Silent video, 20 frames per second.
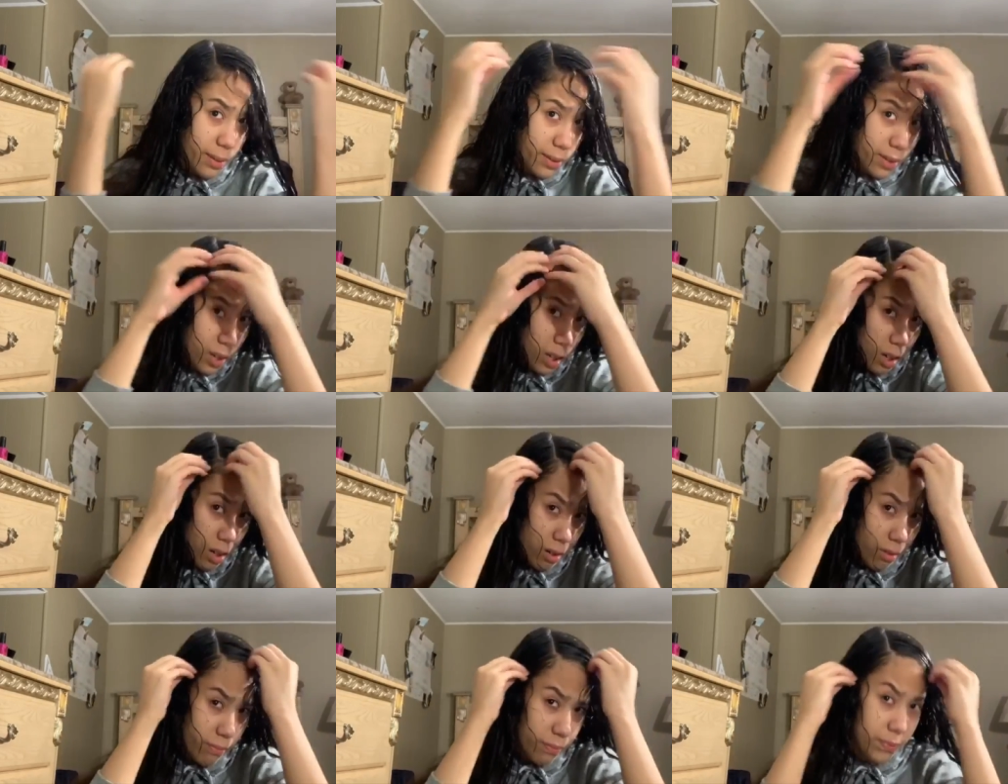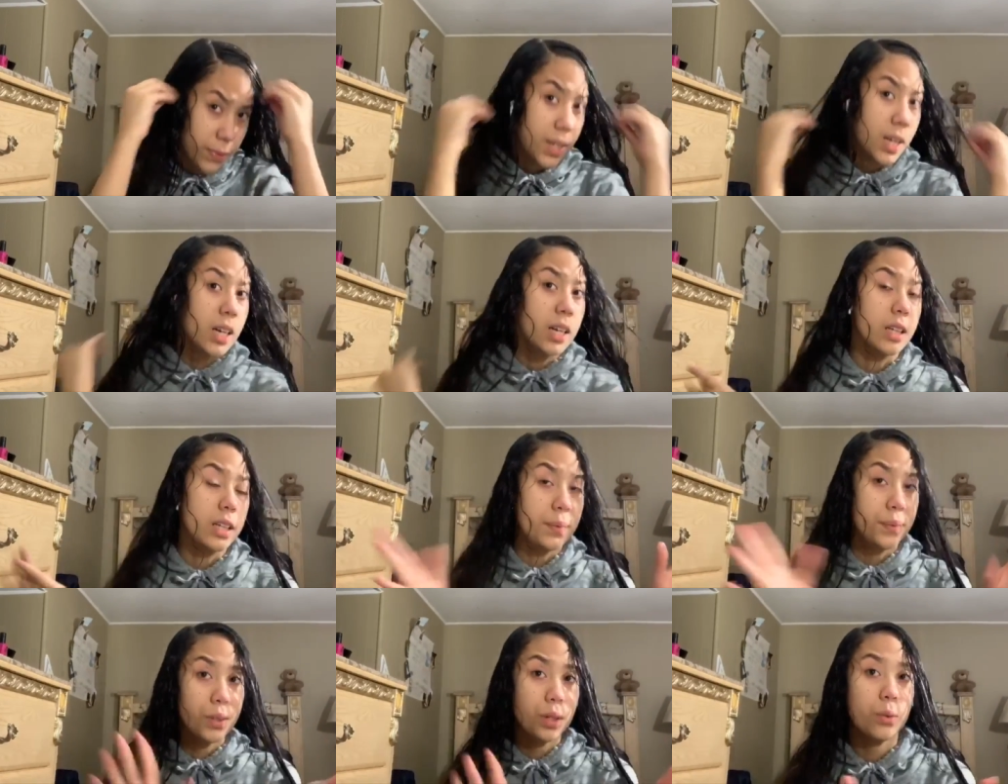You know,
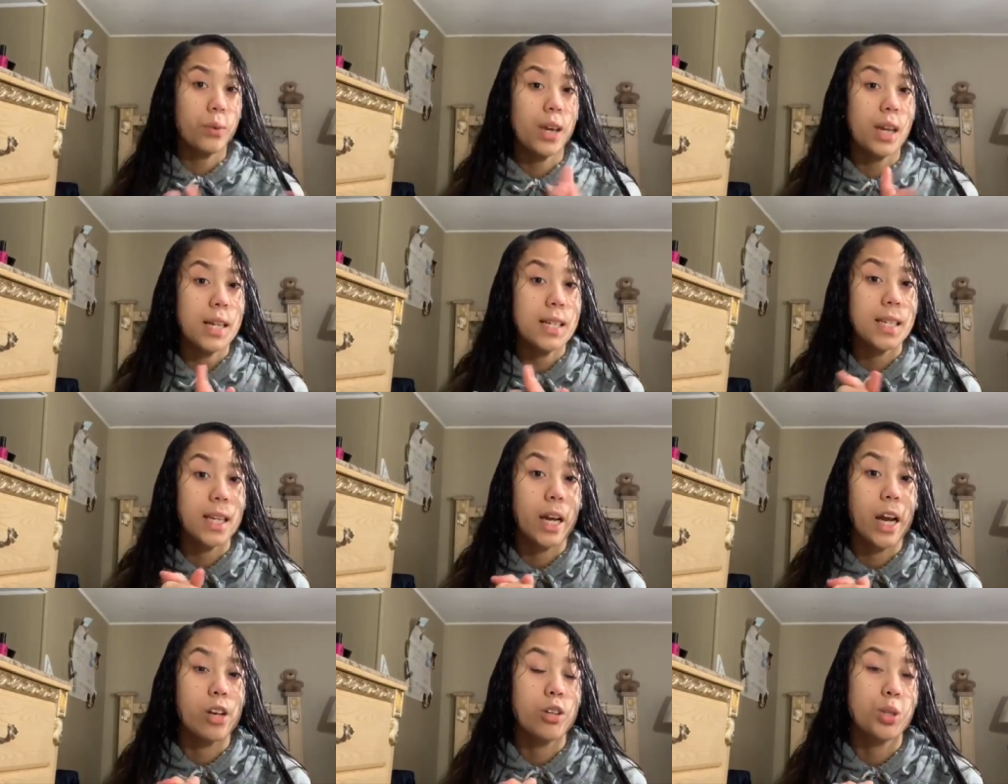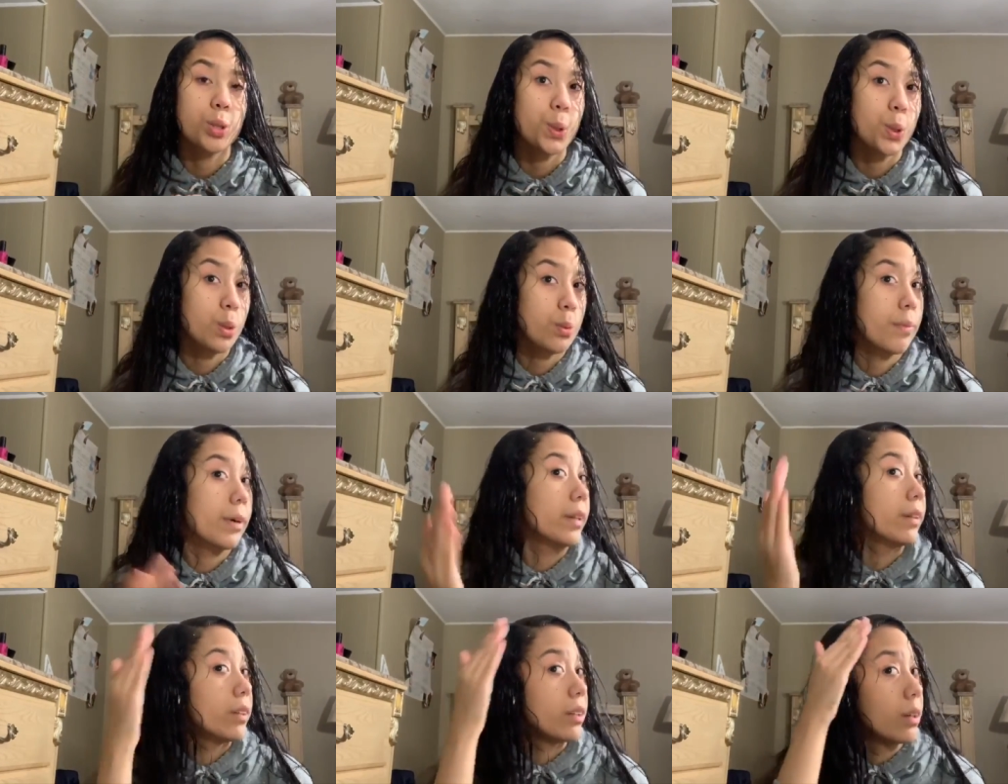leave it the way it is, and I'll show you
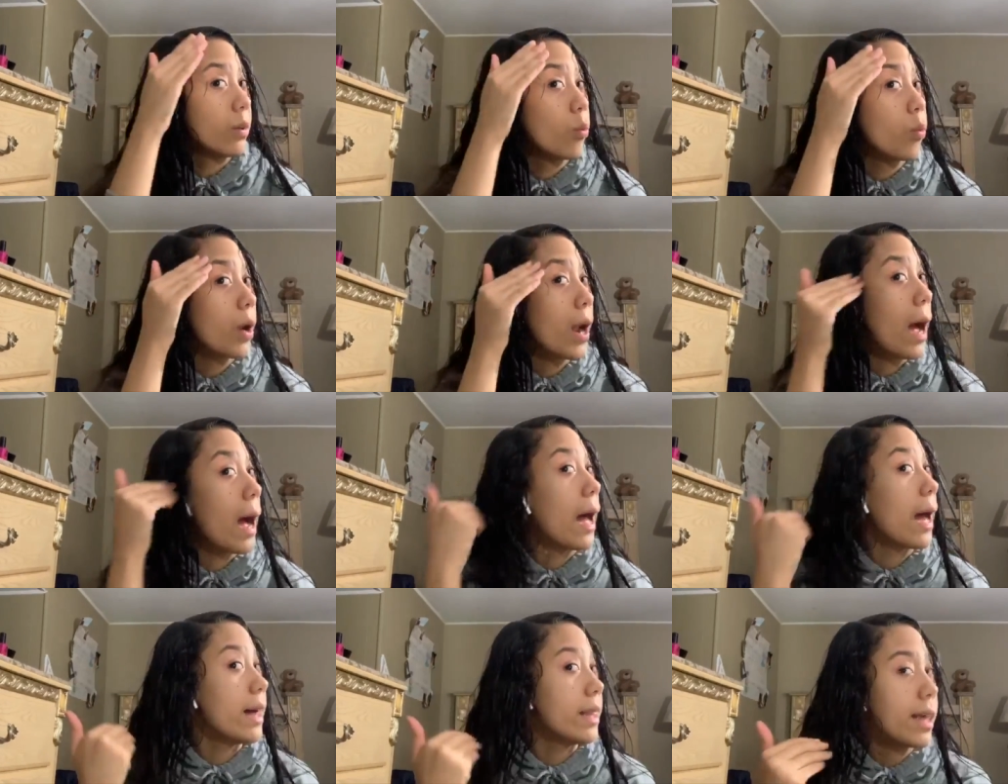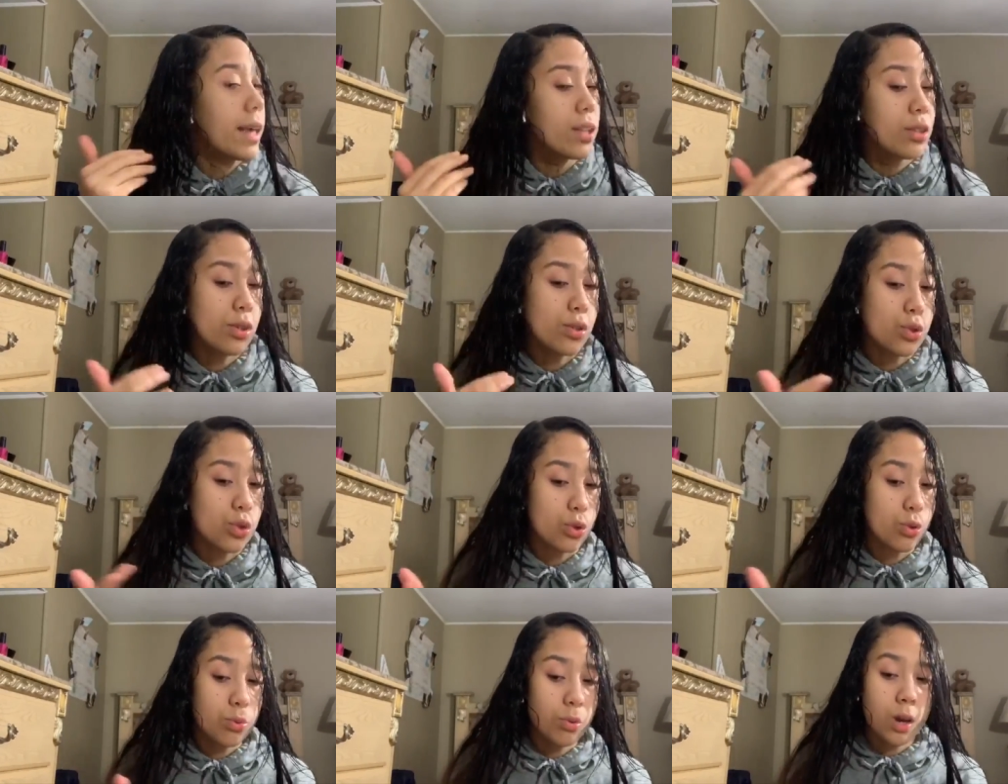what I like to
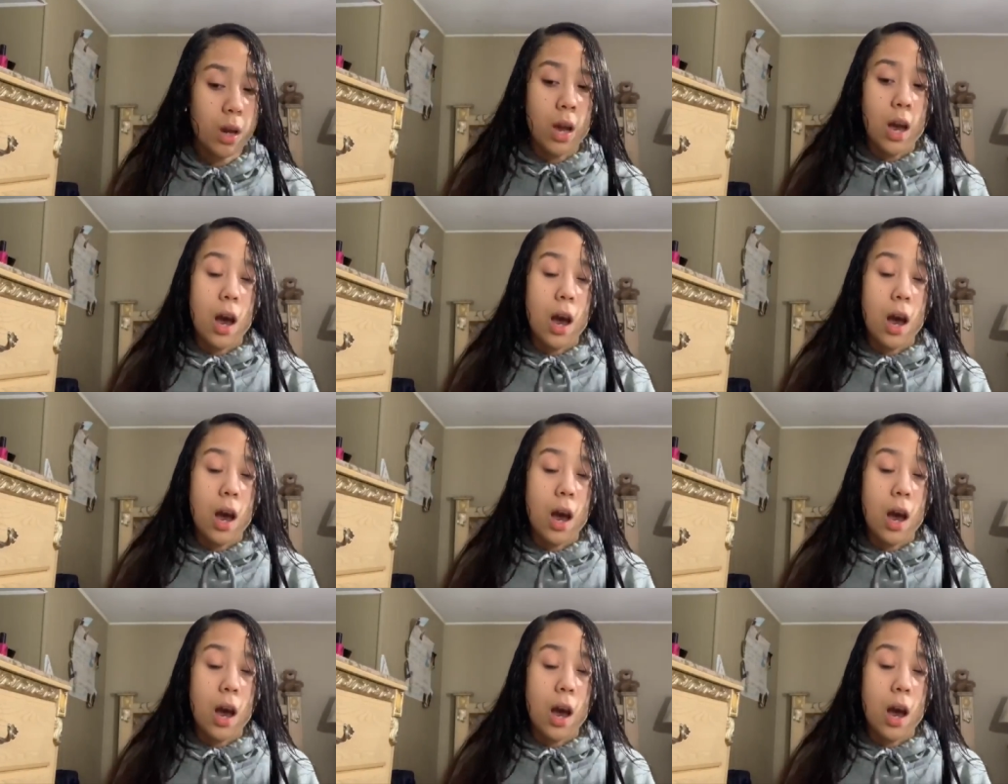do.